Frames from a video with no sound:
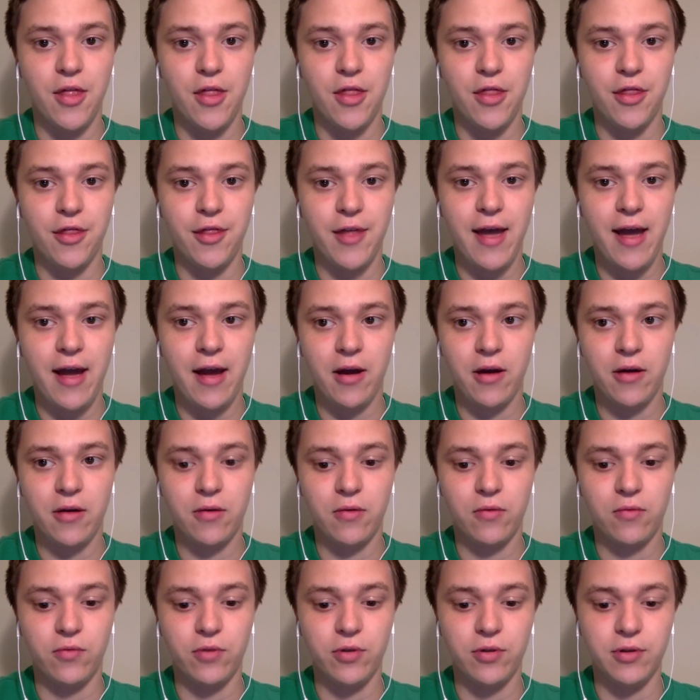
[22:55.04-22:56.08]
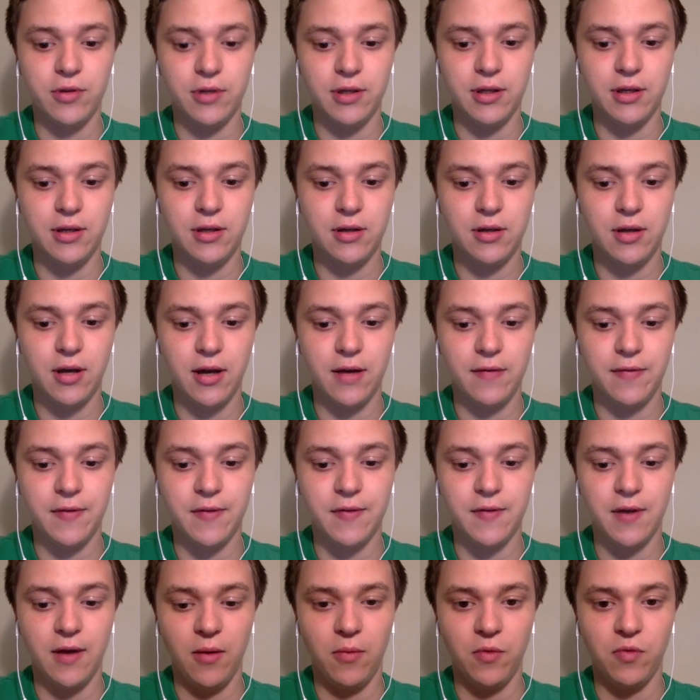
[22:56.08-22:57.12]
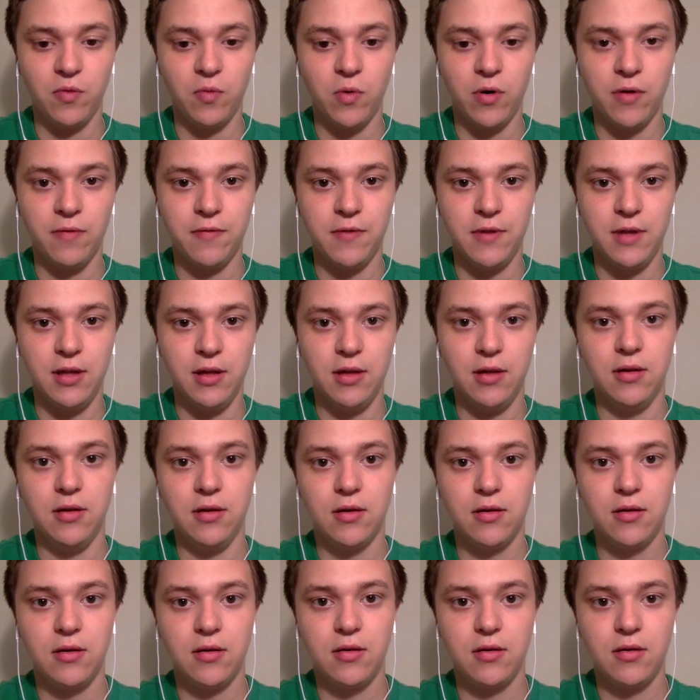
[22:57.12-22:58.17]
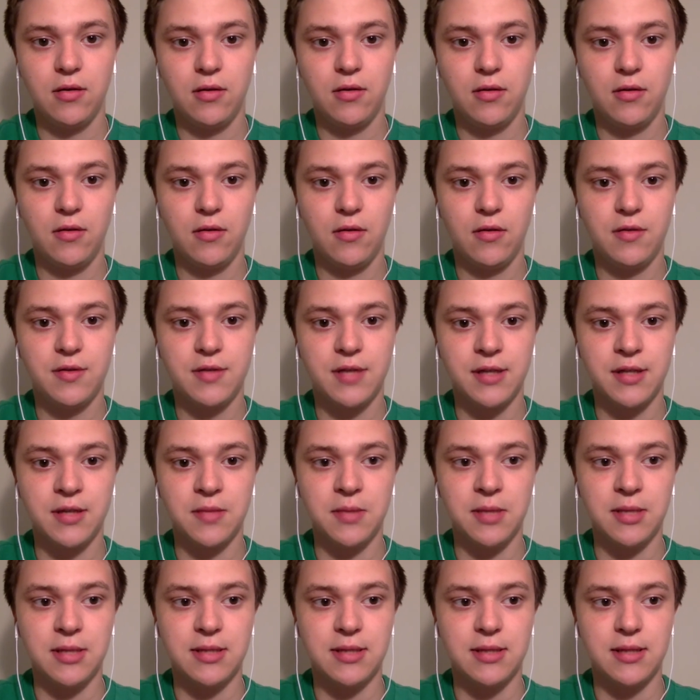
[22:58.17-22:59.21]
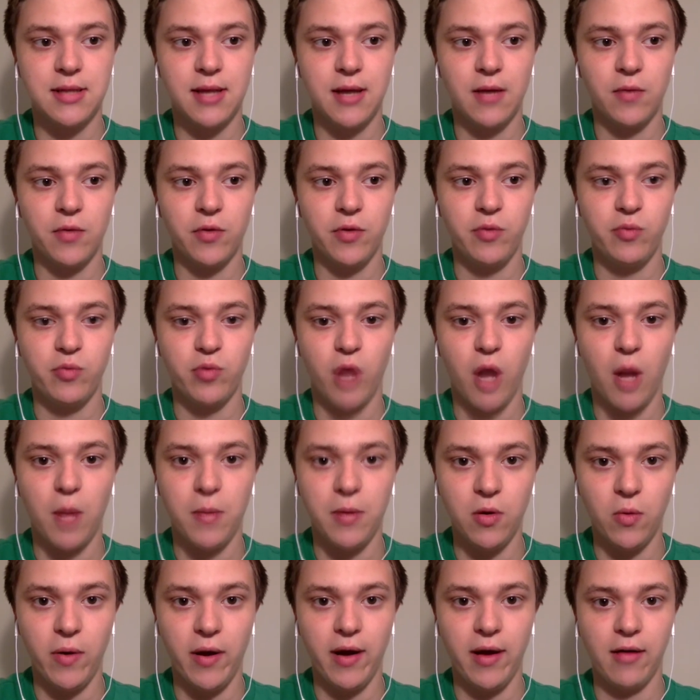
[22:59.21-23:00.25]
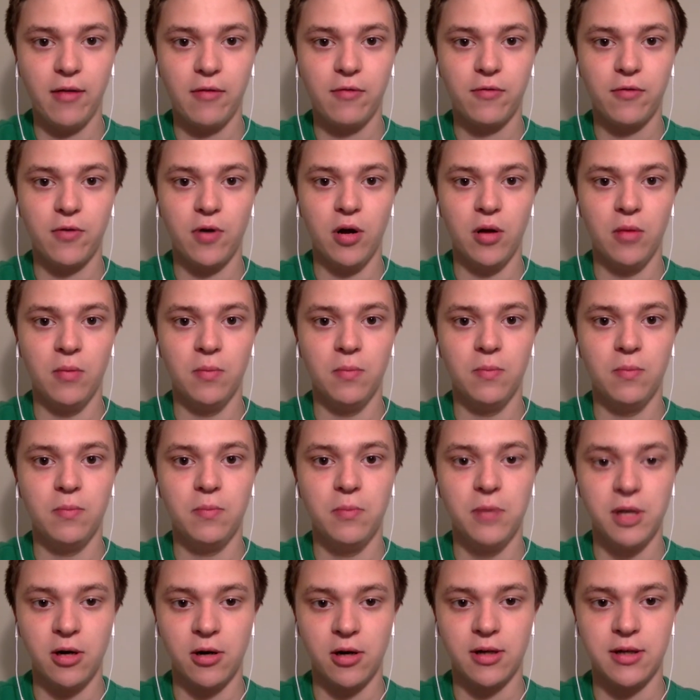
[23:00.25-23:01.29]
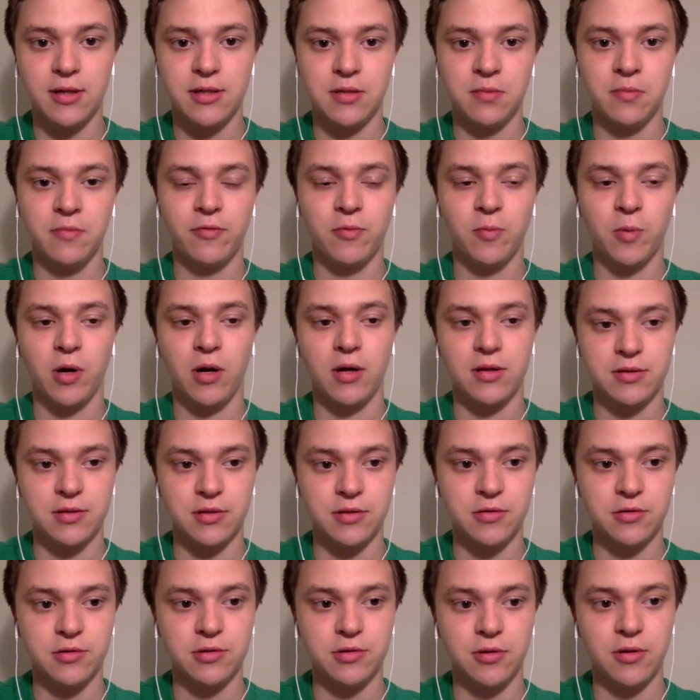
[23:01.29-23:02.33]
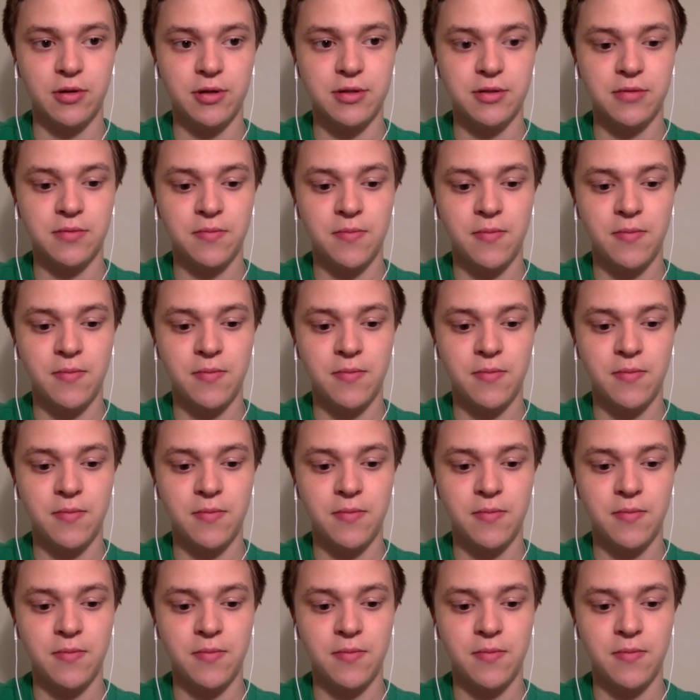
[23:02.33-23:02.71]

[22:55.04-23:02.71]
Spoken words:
That really, I have to say, was one of the sentiments that really brought me away from minarchism, from constitutionalism.